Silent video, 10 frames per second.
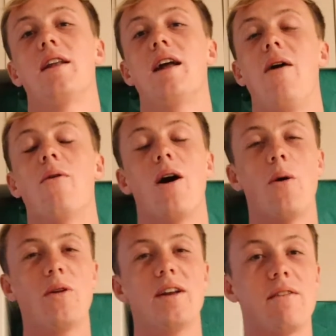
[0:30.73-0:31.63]
Now,
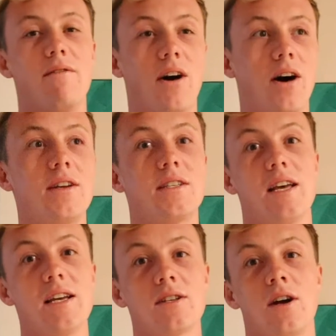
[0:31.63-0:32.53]
I wouldn't advise
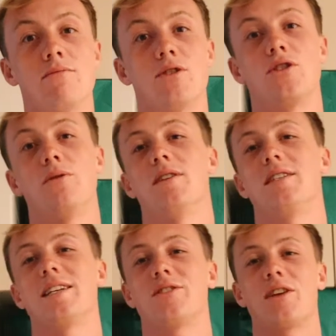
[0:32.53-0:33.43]
this, I'm just doing
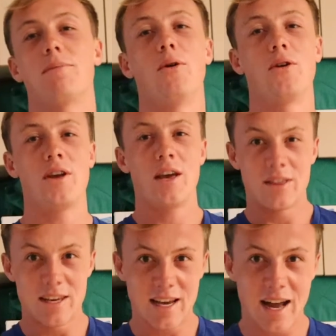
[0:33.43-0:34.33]
it to illustrate the point
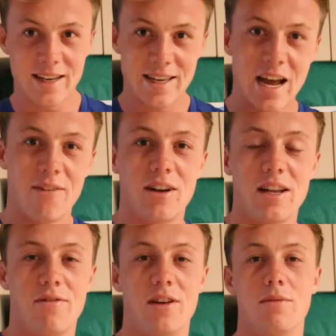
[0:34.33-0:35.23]
that you can
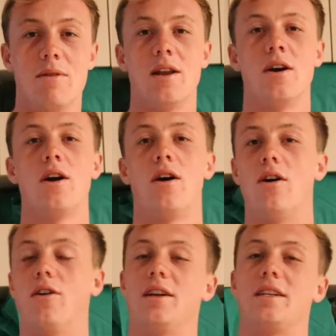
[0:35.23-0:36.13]
definitely fit them in
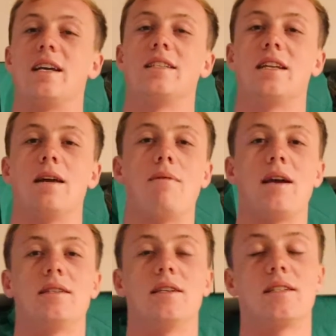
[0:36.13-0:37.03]
on a day-to-day
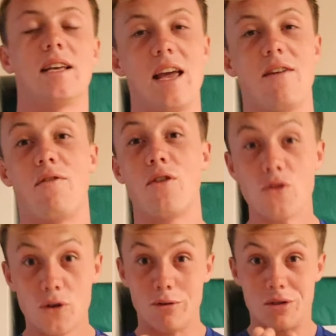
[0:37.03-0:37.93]
basis if
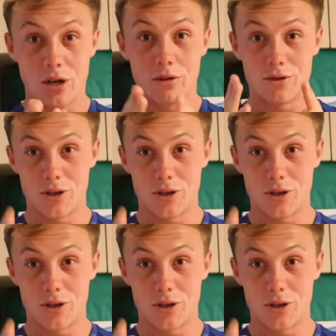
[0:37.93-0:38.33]
you so